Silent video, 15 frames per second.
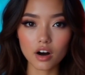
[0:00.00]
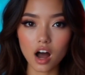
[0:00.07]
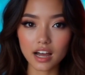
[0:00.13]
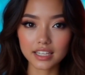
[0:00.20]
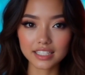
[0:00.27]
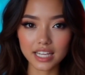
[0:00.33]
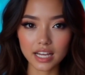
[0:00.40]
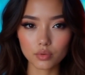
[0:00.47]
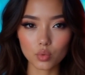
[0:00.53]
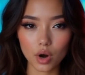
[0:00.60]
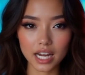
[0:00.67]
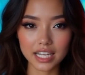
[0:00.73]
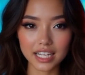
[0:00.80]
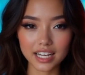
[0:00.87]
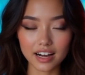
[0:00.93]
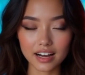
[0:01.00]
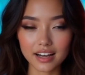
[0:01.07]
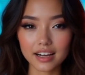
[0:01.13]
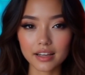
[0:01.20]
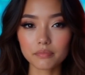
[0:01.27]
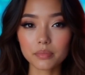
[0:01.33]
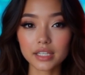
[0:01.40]
content right here.
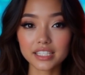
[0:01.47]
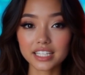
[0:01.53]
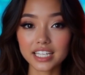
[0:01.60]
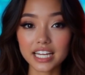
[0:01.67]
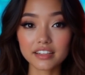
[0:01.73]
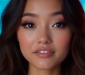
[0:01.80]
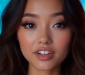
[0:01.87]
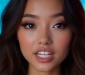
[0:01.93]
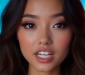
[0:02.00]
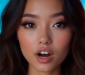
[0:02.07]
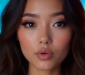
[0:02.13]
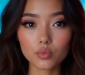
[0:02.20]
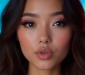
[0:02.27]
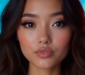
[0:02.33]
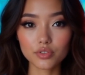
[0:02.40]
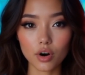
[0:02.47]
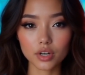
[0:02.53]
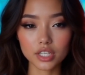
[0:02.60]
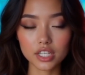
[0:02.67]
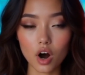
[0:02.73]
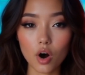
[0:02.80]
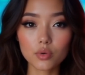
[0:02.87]
But today's video will
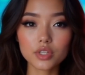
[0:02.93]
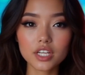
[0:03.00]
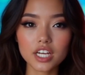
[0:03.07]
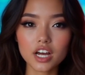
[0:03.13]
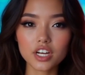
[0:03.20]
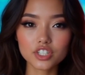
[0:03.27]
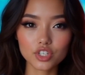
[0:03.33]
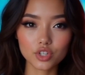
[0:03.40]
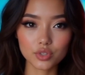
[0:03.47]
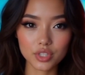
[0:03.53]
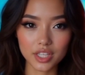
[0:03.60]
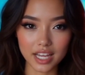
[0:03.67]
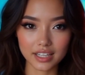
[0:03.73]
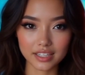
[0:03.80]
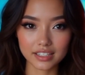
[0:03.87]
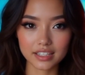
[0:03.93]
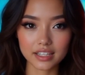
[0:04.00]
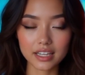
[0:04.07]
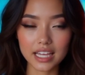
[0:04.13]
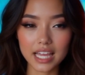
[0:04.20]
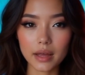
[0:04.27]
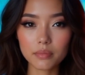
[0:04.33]
focus only on two things,
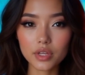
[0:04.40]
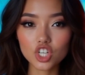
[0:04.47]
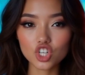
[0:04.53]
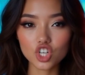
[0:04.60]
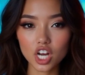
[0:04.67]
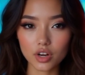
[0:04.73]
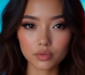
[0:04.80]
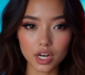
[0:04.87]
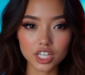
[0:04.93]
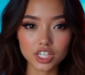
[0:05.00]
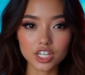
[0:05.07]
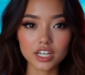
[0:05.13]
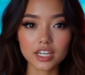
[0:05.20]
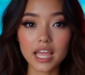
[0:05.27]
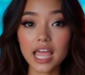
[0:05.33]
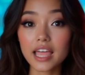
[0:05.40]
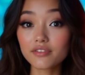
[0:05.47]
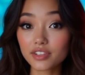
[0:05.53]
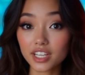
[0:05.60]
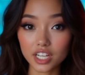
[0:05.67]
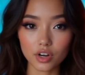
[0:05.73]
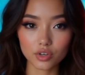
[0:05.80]
image generation
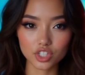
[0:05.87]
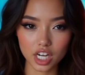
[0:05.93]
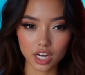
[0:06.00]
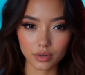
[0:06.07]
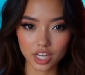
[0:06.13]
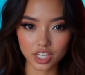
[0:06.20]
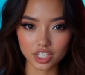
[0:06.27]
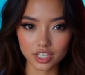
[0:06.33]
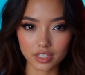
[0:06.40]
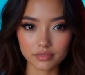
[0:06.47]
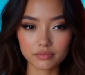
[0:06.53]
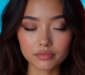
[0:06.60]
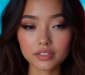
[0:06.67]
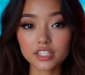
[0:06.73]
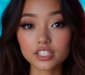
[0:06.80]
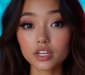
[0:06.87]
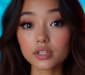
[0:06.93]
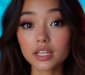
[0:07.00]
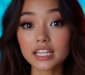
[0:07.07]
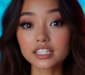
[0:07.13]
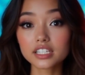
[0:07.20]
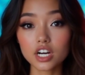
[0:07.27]
and video generation. So
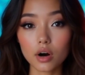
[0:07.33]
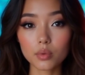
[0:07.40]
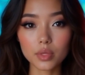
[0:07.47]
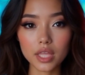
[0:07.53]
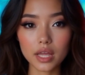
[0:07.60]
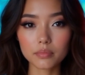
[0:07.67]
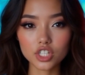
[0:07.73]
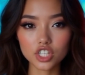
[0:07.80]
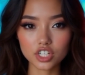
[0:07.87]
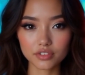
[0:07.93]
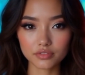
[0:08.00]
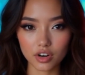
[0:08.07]
let's start with images